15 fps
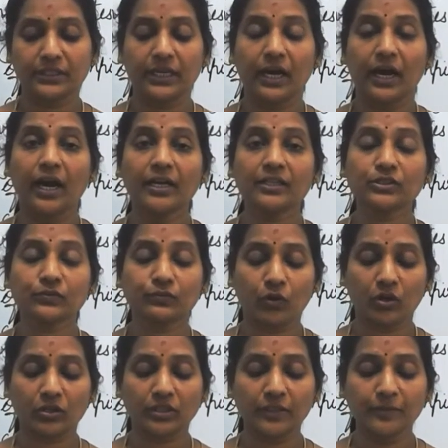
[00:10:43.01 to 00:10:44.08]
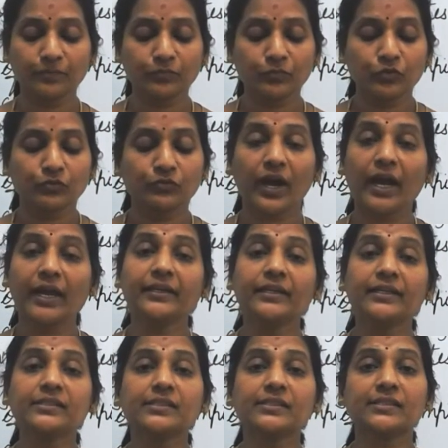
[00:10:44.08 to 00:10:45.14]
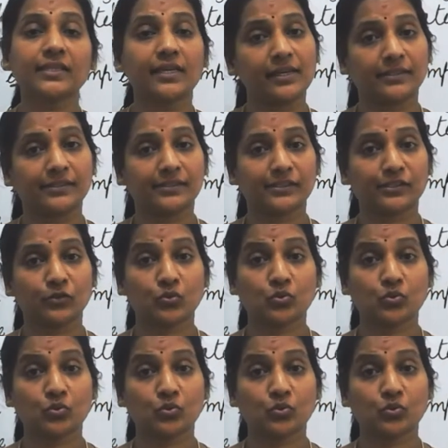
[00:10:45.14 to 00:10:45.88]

They asked for the finest silks.